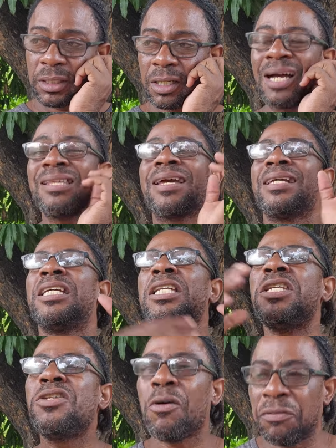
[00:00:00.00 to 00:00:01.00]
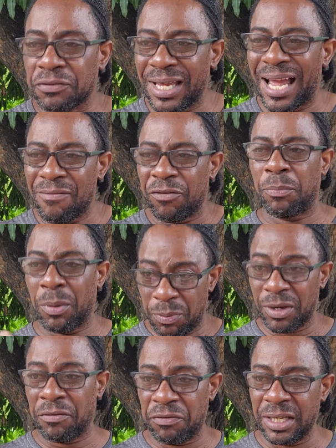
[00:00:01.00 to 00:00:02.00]
Because you get enough time to
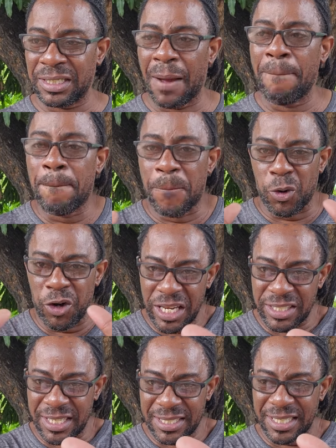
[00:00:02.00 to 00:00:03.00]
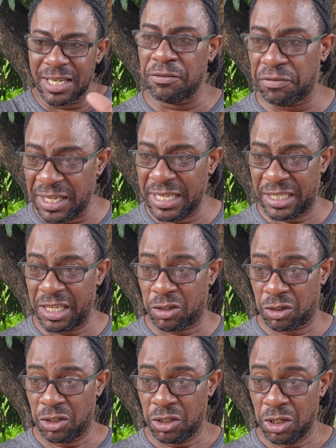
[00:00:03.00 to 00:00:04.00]
prepare for it and brace yourself for it, you
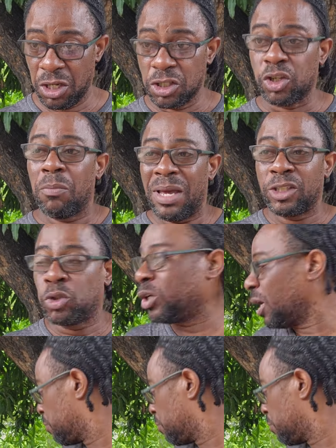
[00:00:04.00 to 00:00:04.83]
know. So make sure you